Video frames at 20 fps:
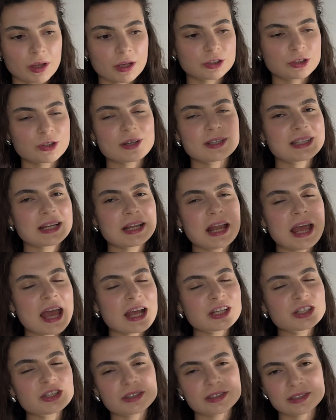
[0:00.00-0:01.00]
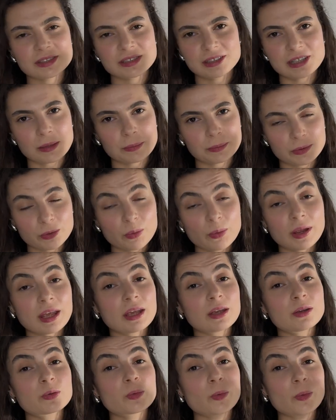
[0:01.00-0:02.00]
So as an action step
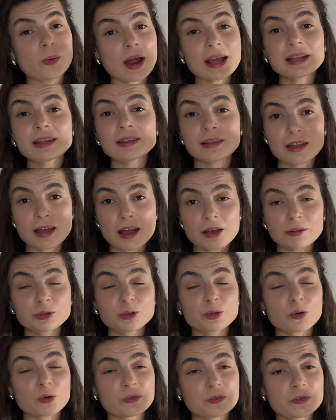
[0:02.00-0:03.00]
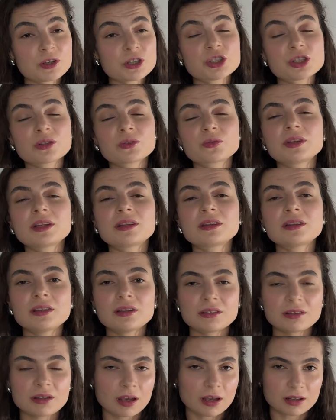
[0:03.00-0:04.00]
3, write down your vision with
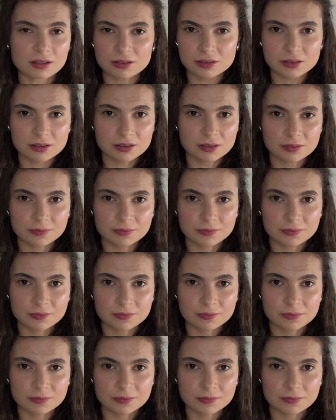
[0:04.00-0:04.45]
details.